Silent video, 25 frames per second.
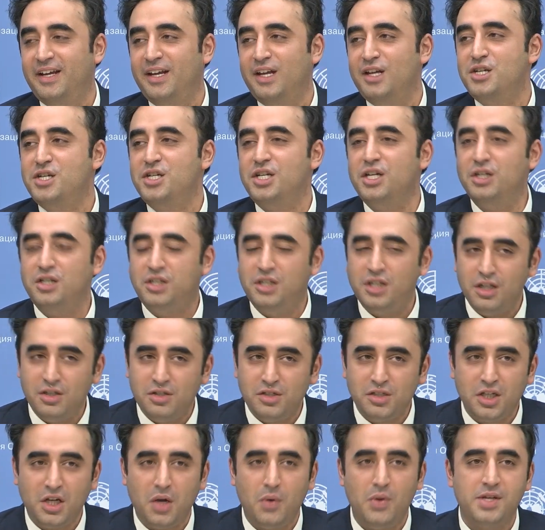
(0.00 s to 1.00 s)
She did
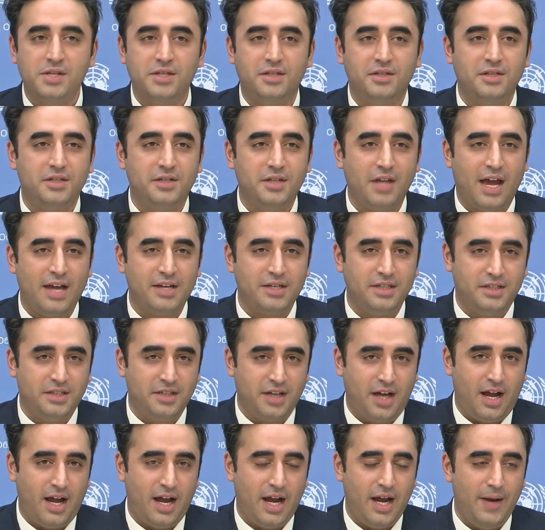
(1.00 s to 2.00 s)
so at a
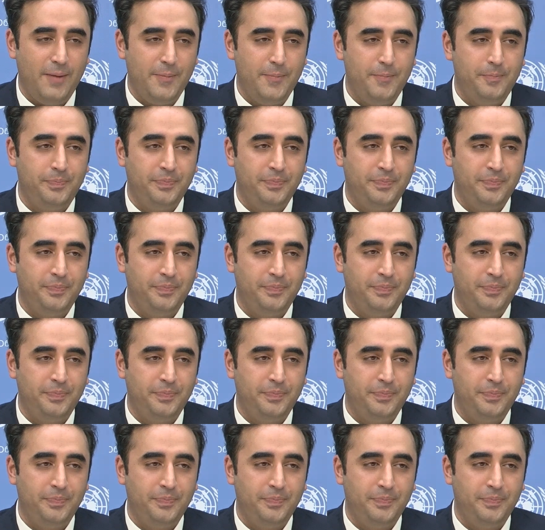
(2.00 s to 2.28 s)
time